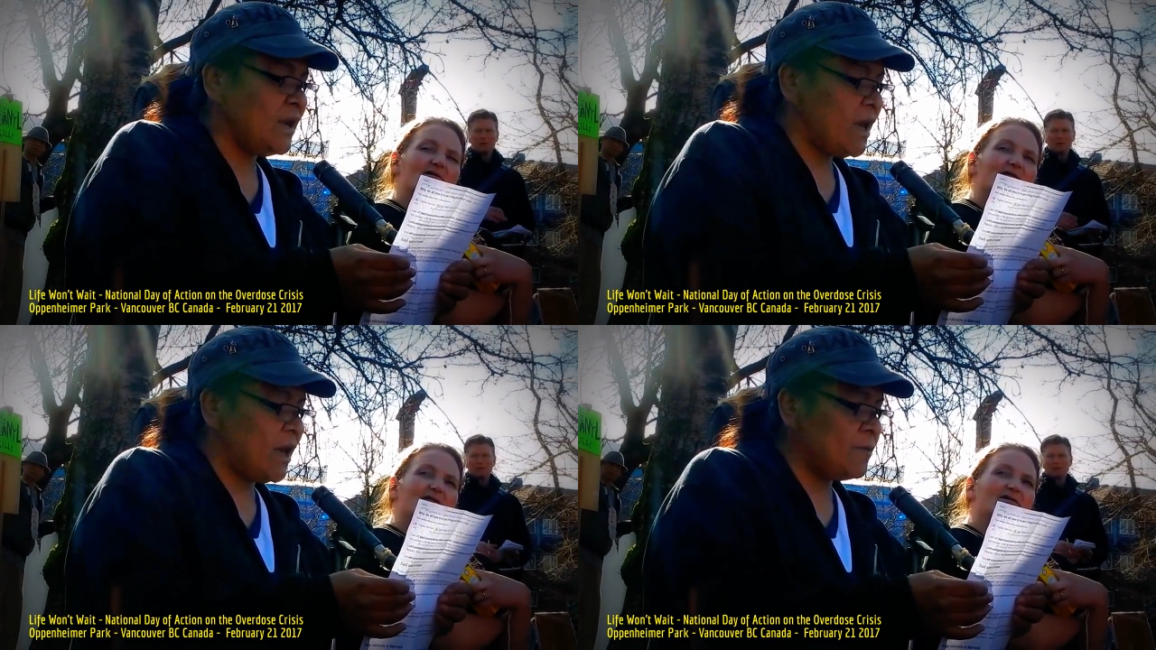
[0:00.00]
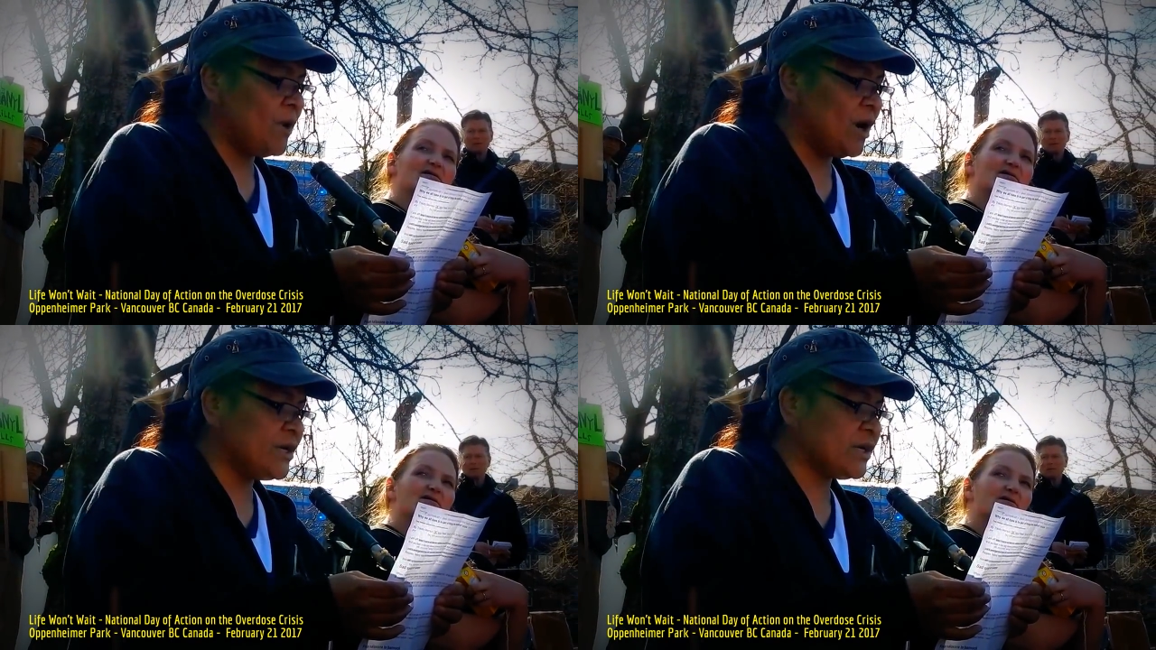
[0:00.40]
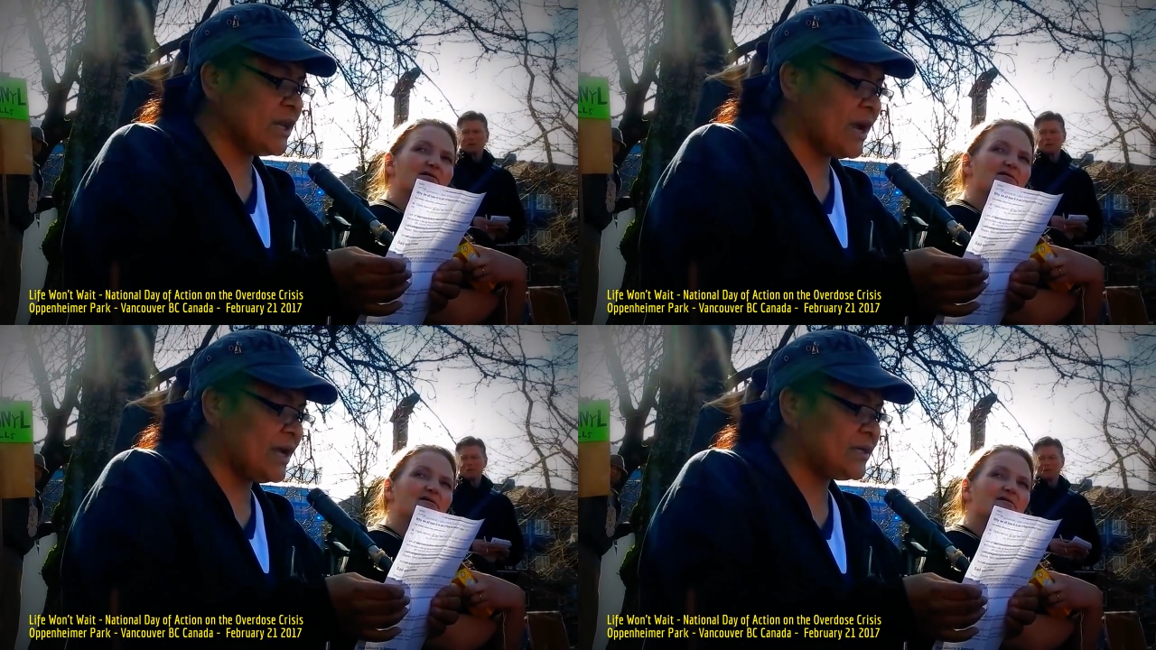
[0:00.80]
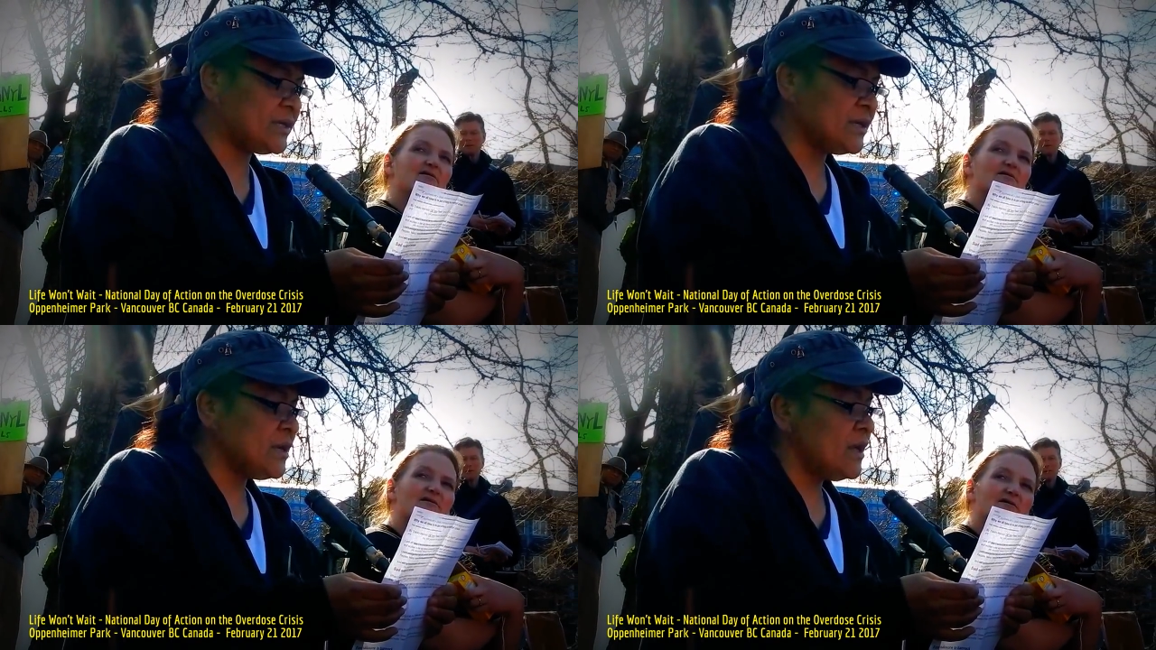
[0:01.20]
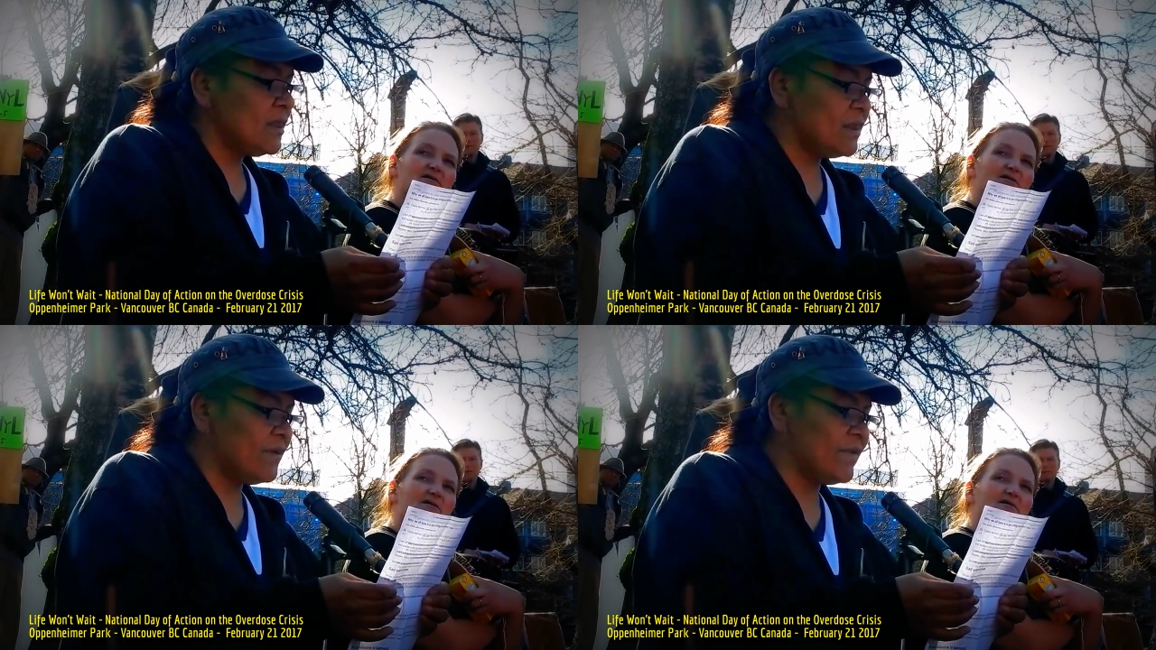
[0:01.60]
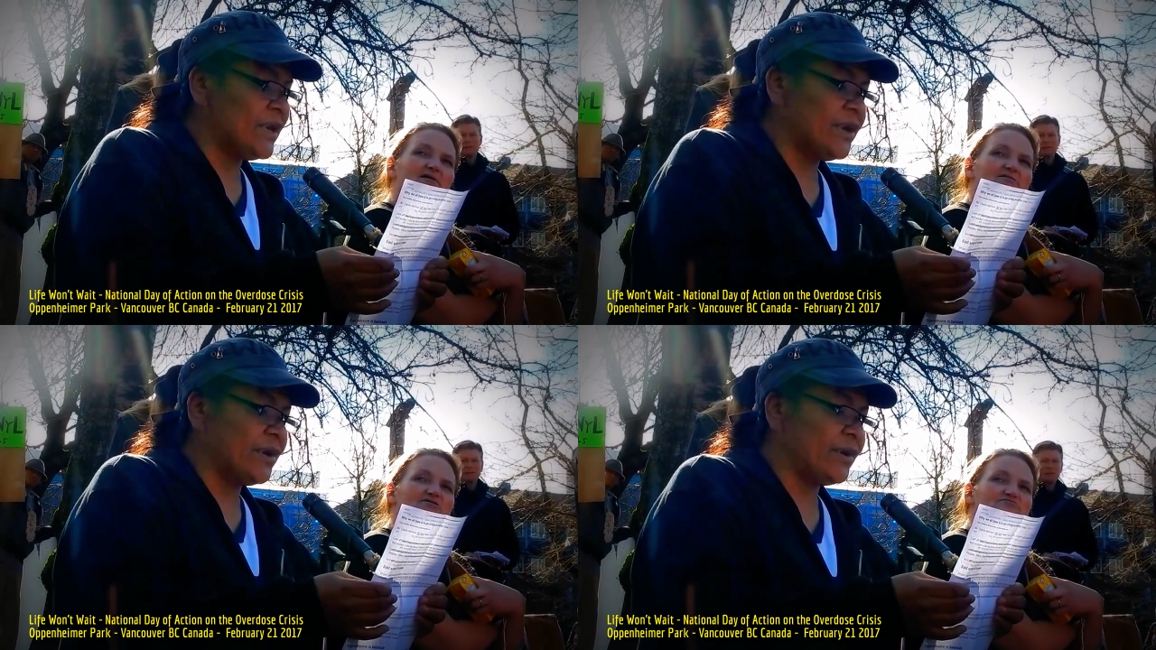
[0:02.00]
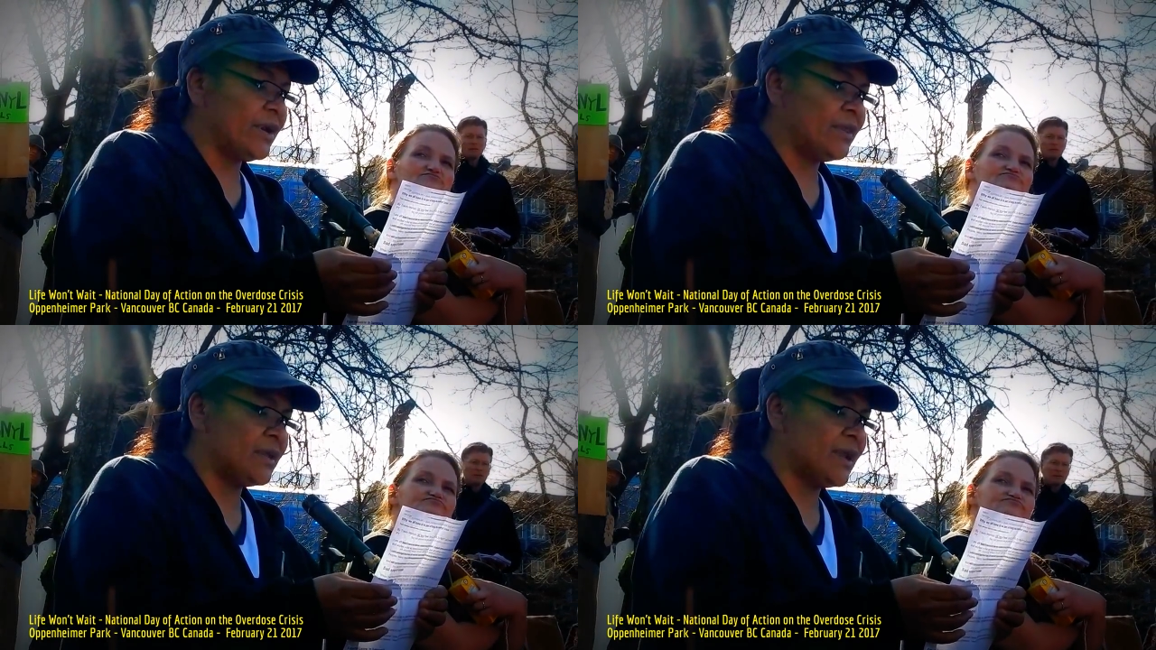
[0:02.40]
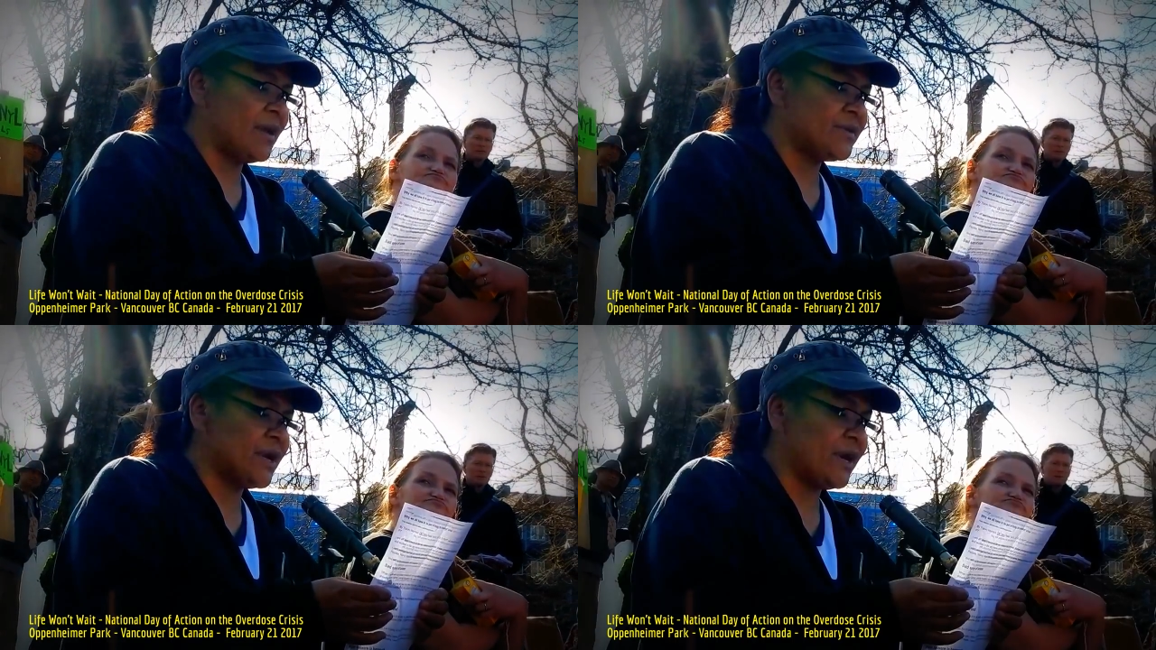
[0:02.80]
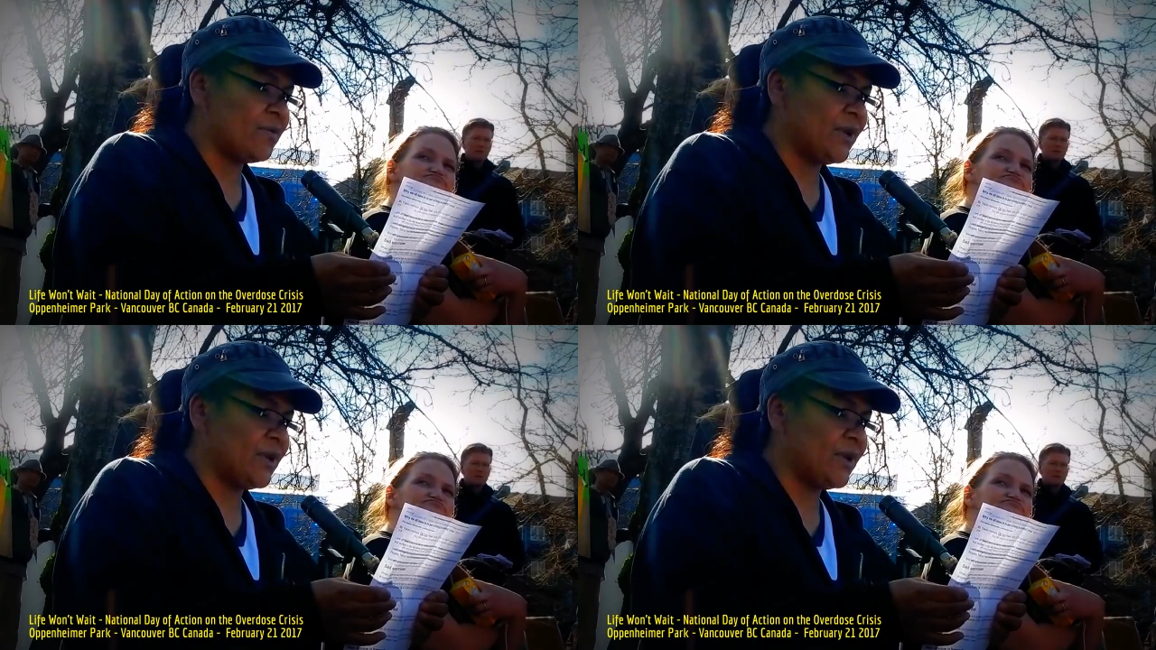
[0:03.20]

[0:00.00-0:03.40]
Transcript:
Speaker 1: and marginalized living here in the downtown